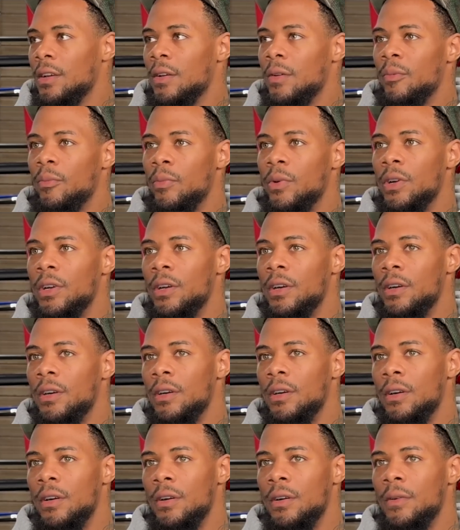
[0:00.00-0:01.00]
But
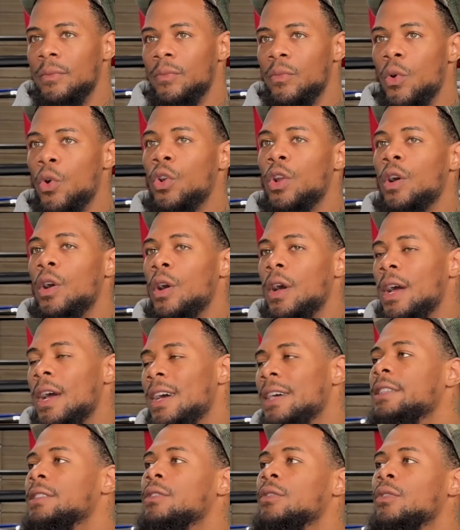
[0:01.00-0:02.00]
on
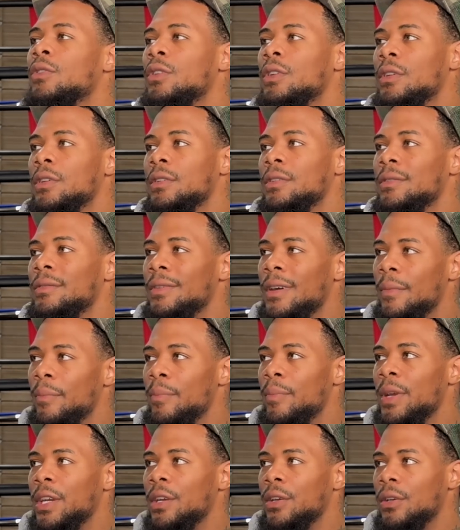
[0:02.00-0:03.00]
a
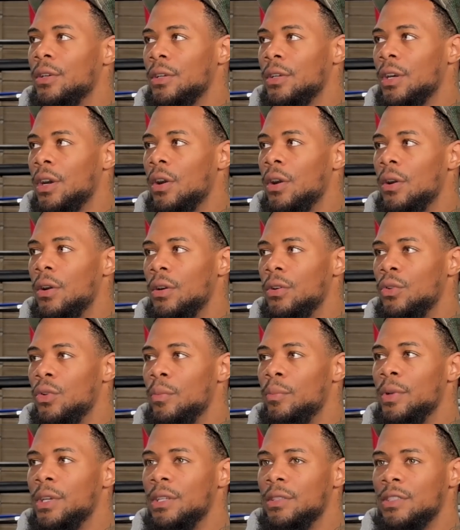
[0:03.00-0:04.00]
bigger card or a
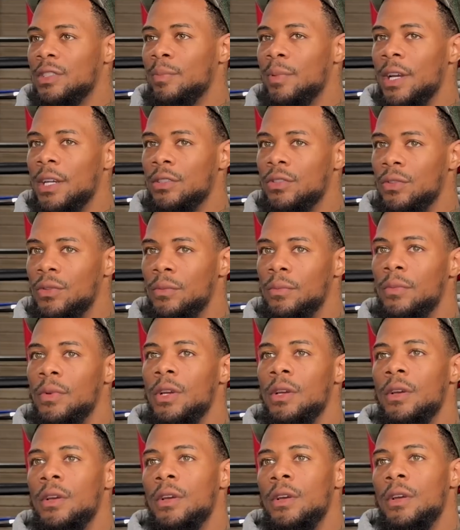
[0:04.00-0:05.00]
bigger spectrum,
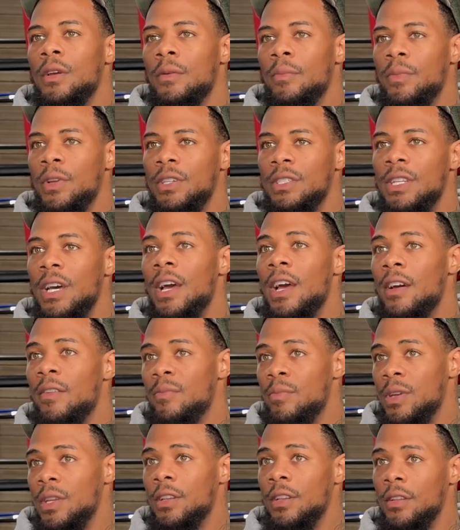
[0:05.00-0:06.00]
because I have
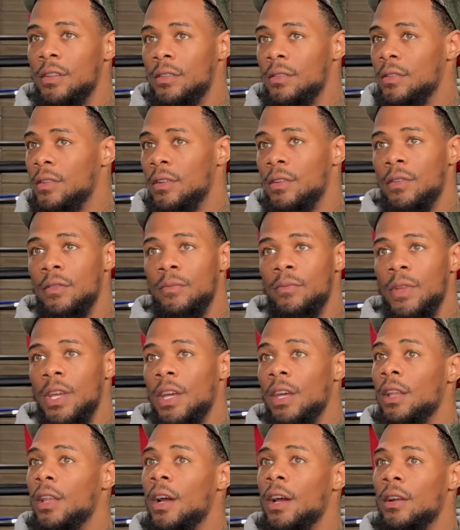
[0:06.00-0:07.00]
been the
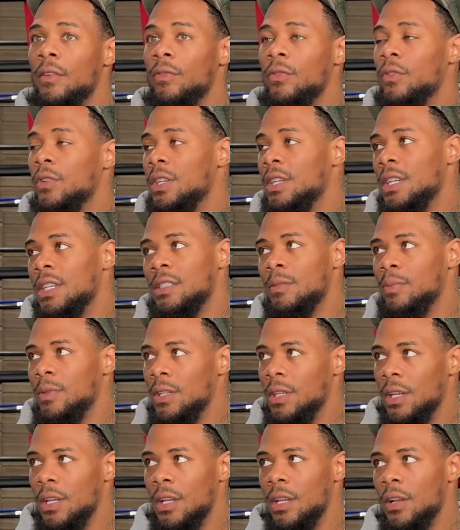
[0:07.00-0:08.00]
headliner for
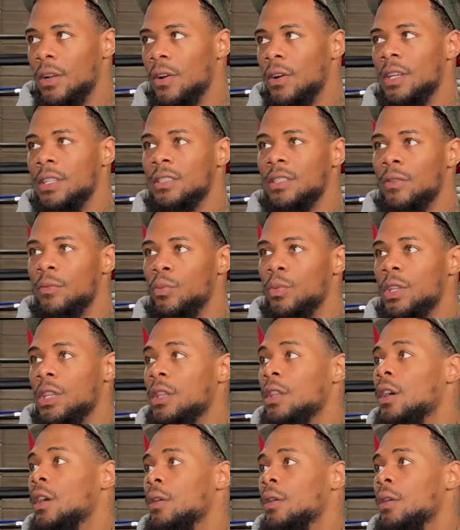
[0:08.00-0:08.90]
ESPN and all that stuff with a